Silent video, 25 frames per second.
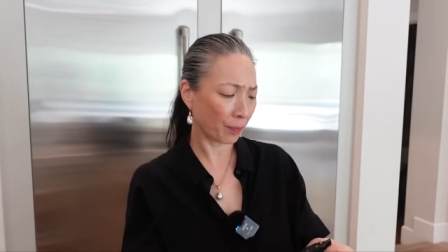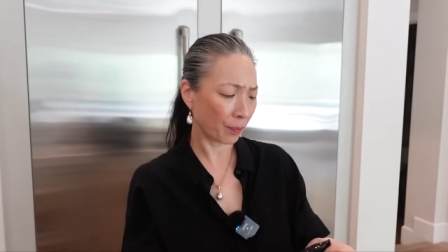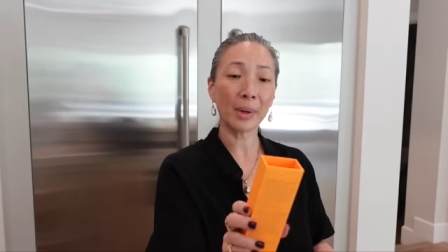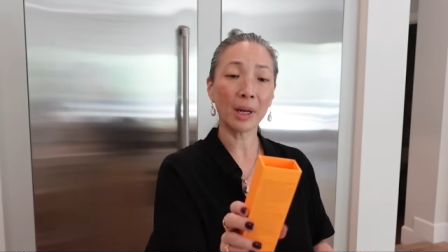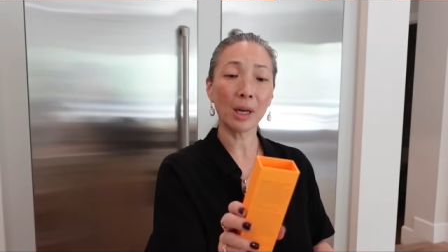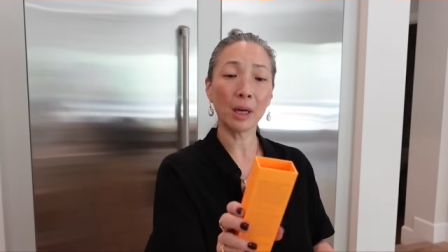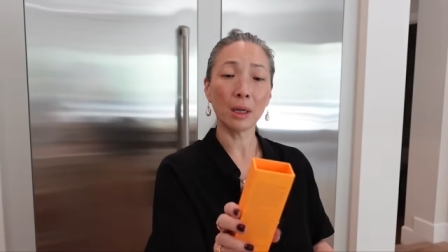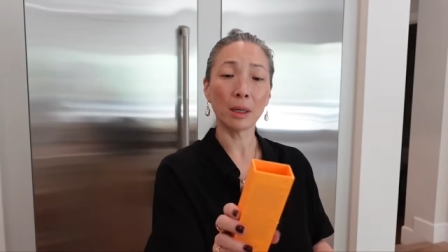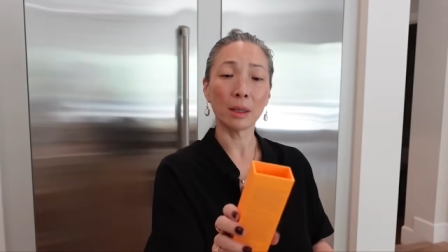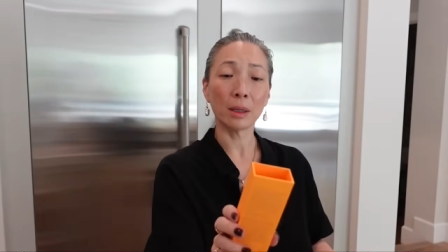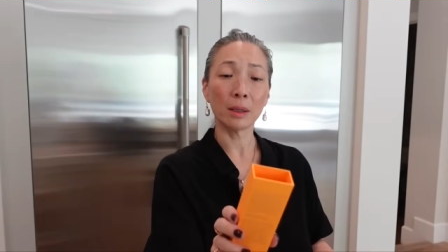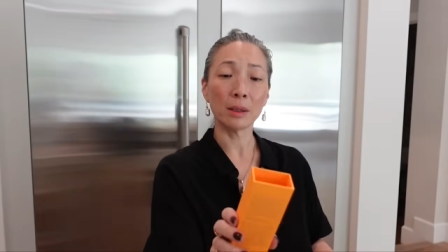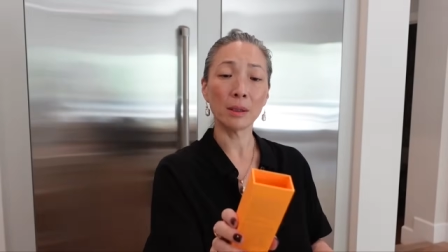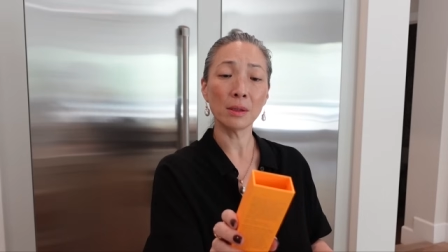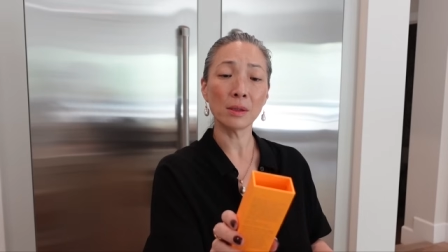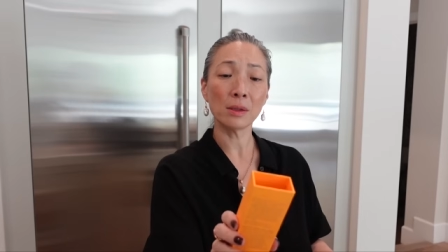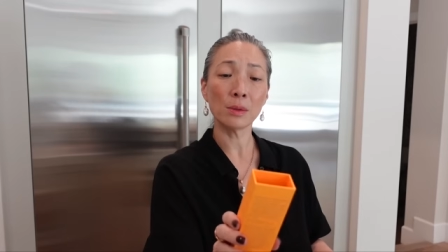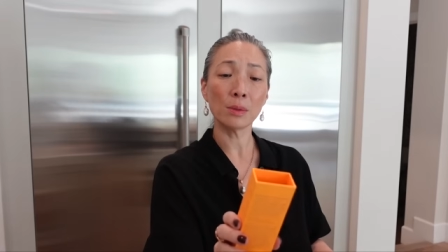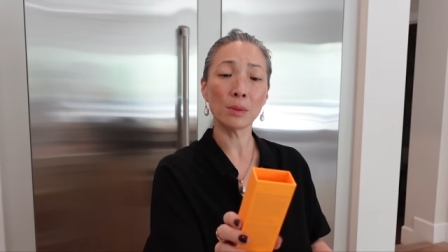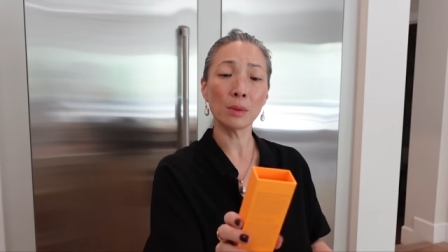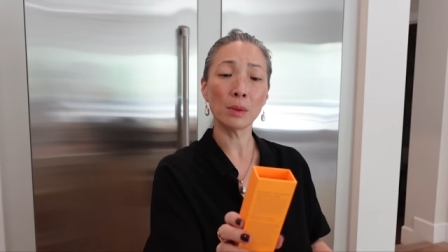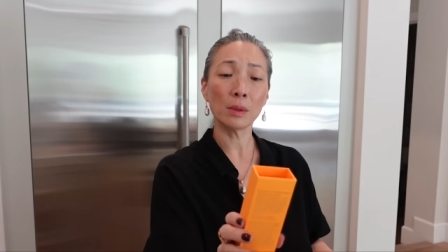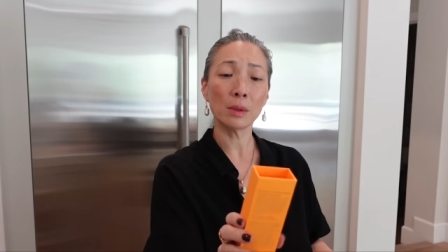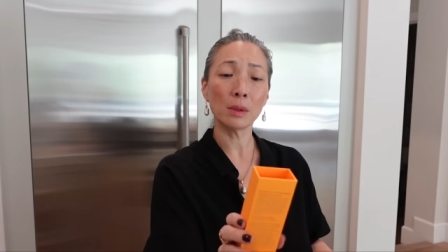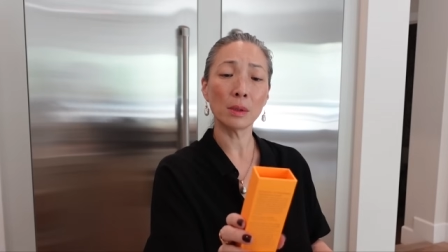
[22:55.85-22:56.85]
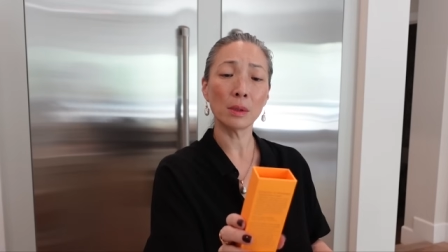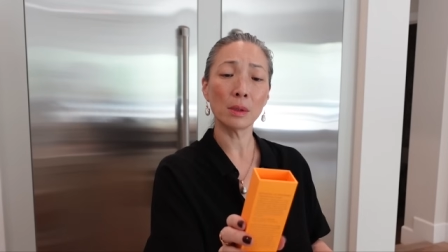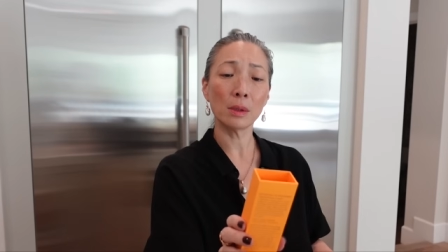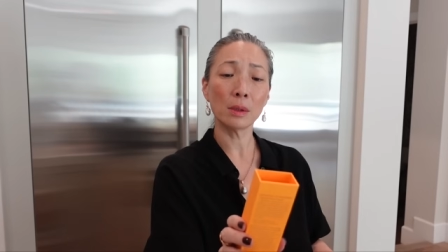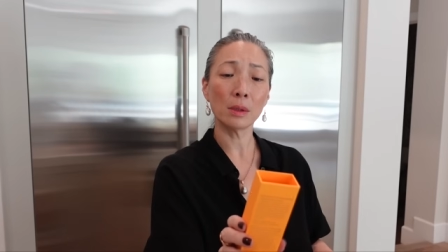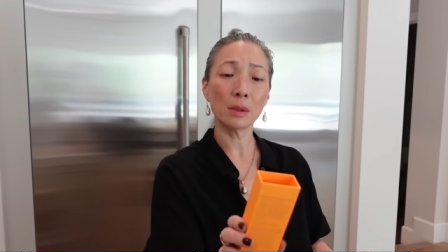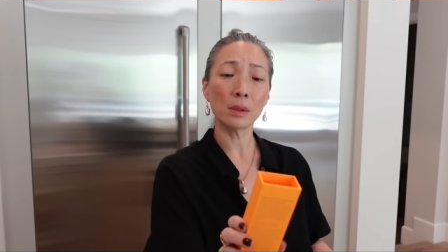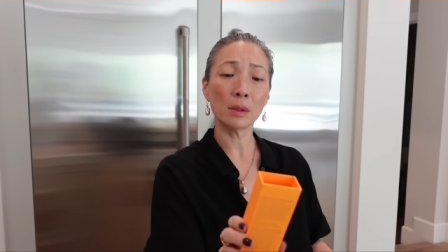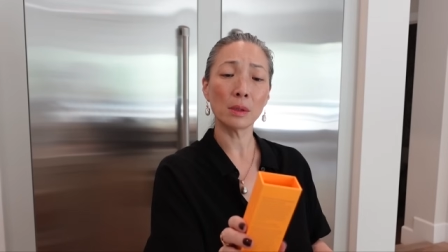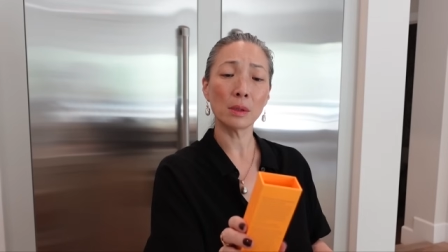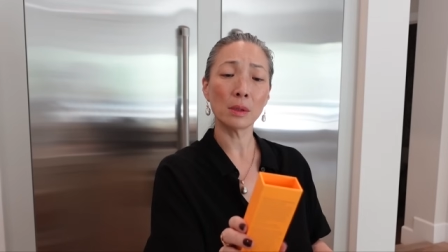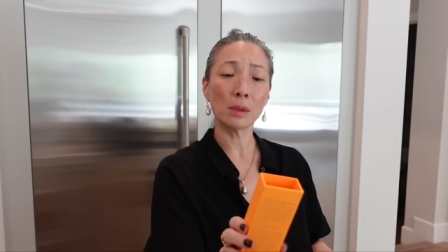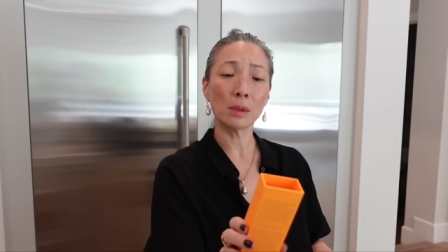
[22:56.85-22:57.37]
Ah, and this
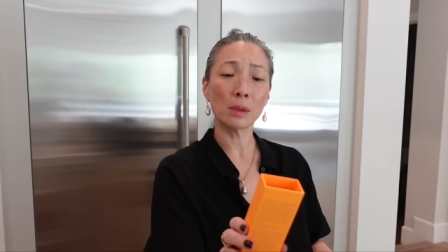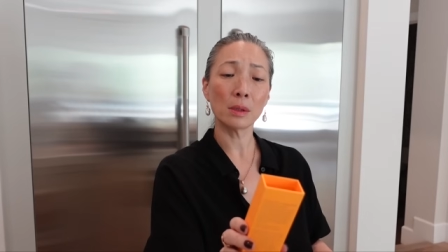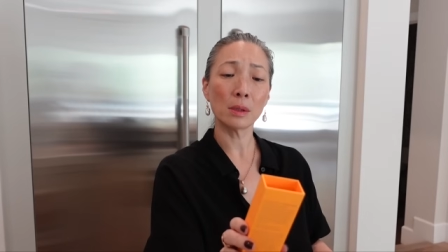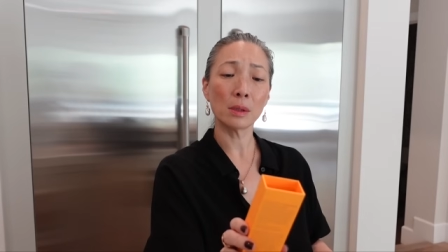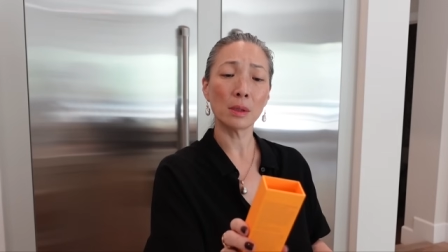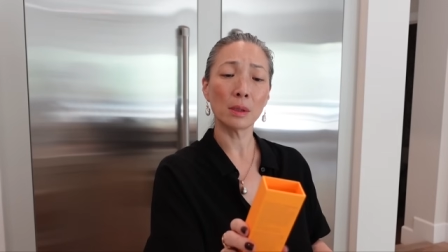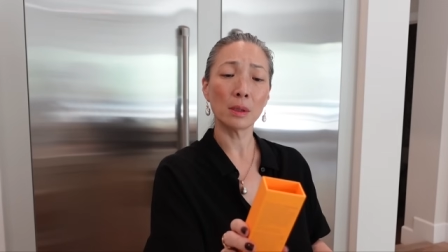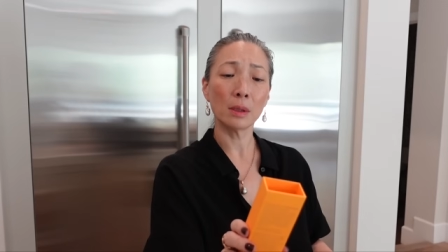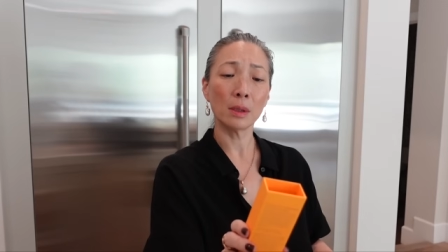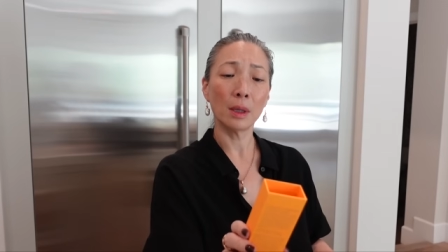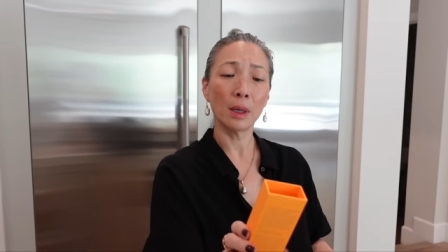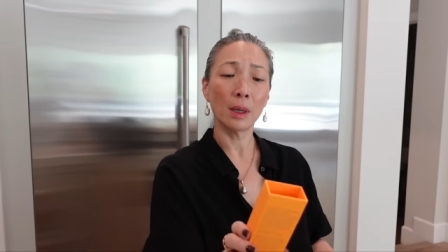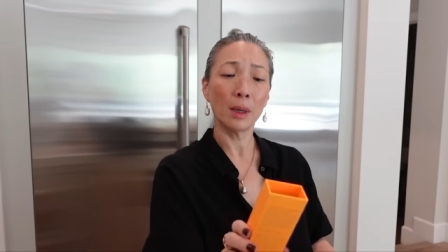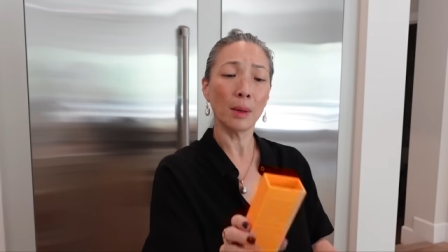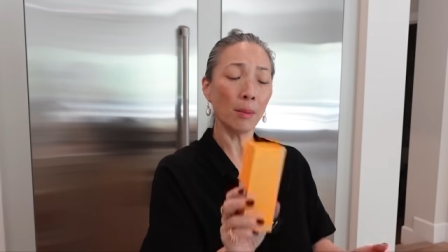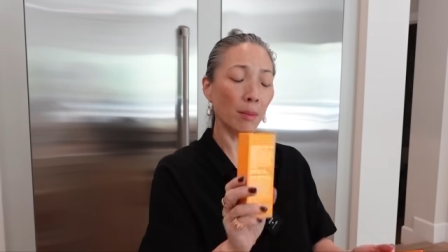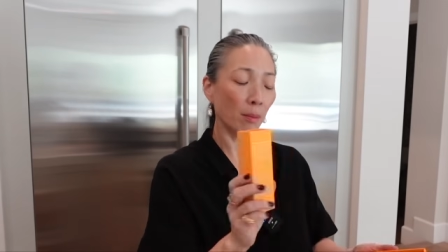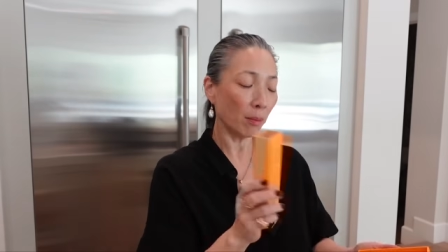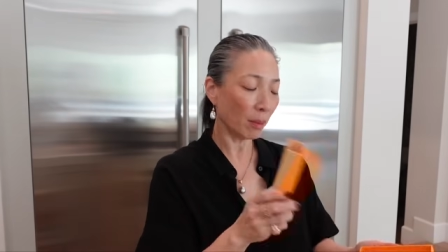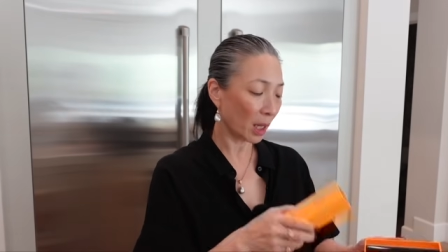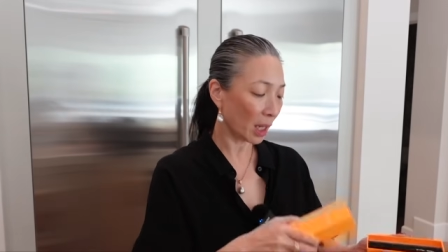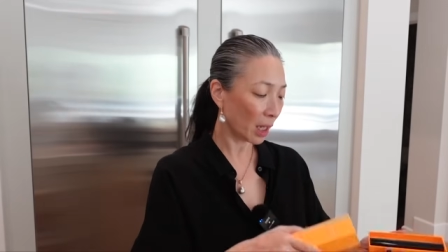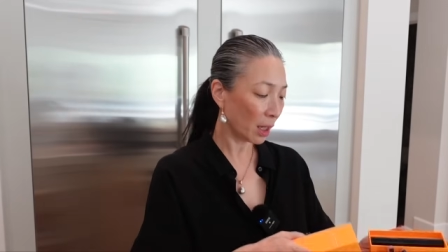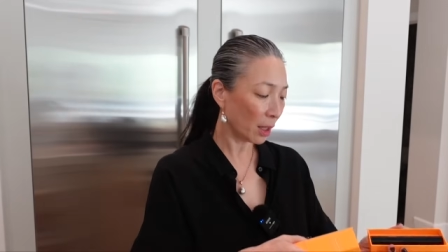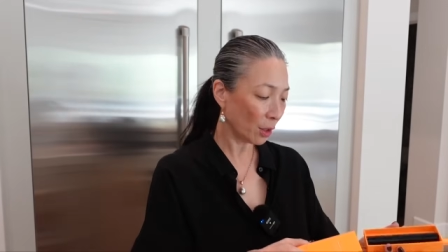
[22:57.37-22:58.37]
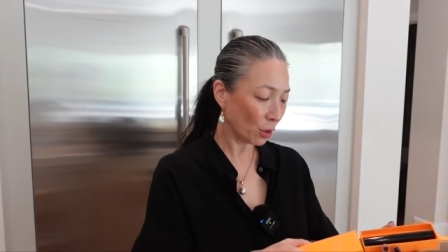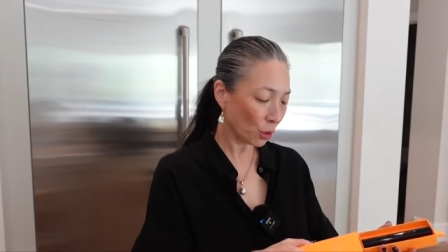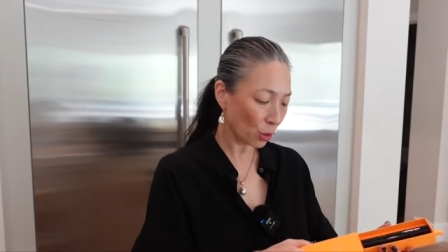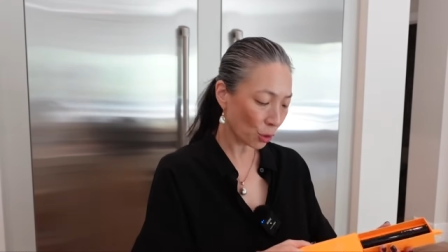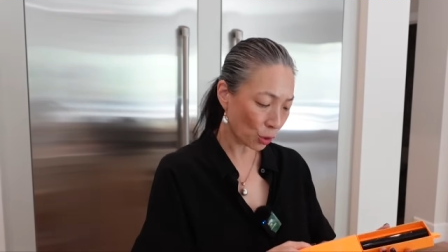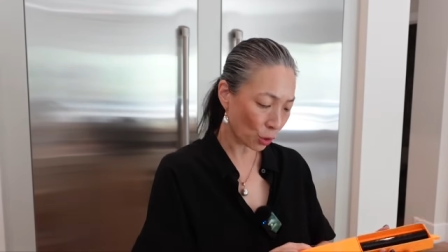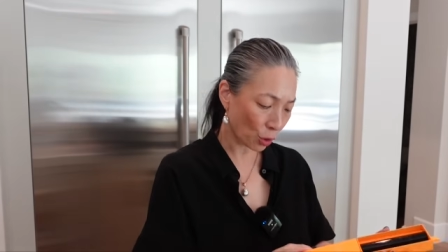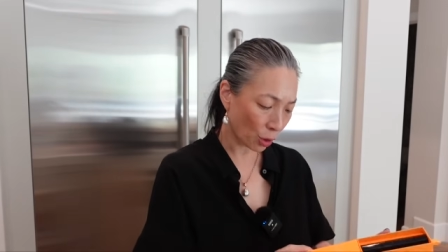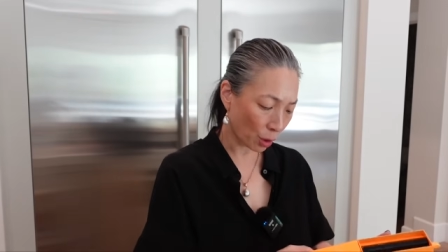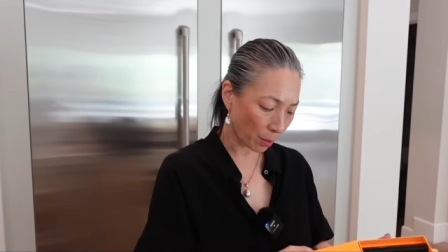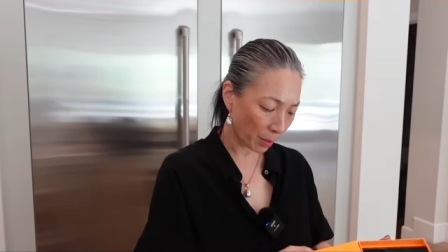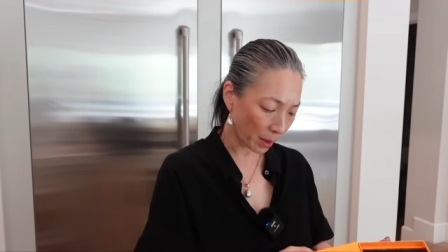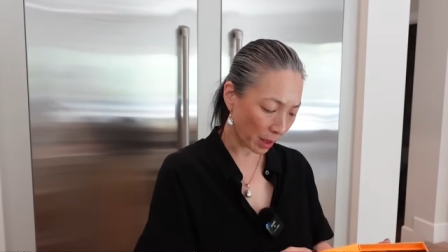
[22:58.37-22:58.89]
was made in
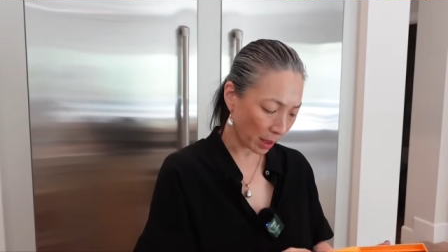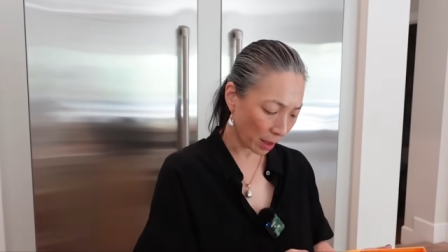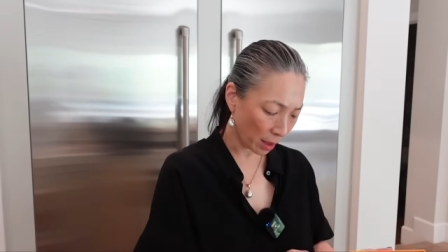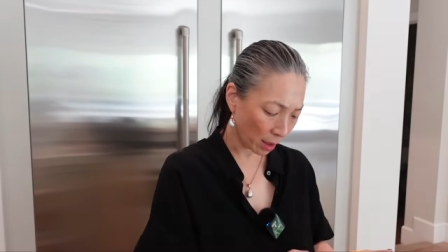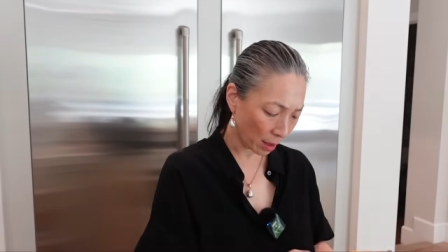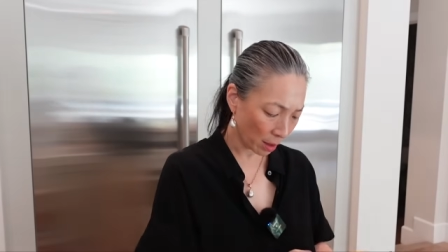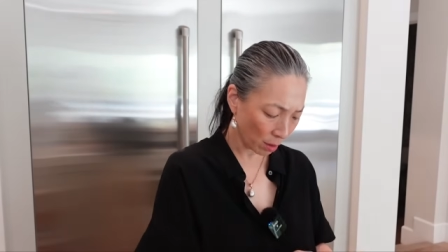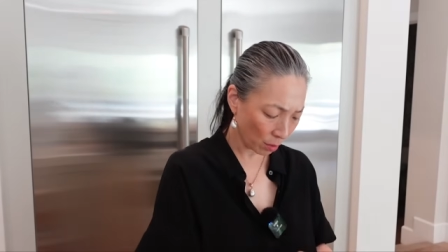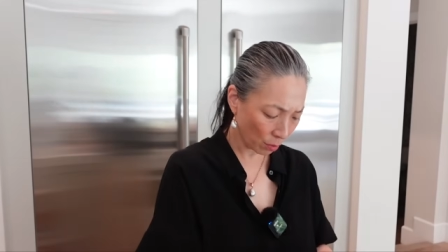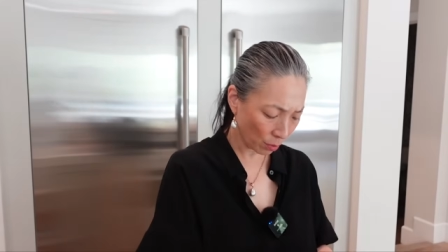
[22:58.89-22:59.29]
Germany.